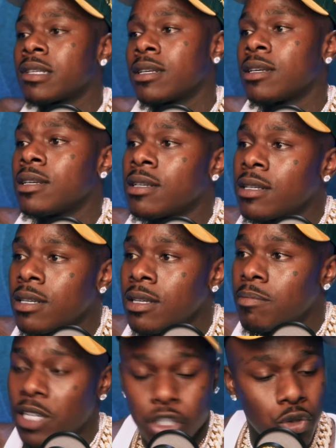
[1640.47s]

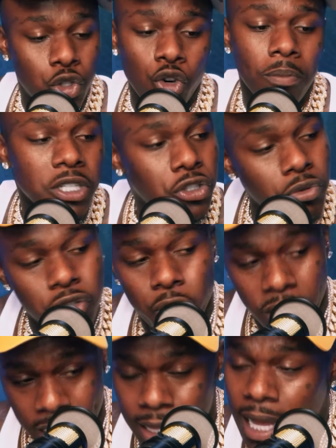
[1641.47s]
But you
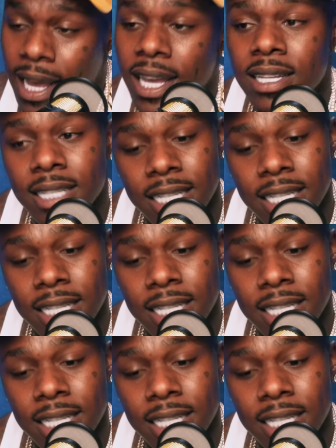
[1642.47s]
do anything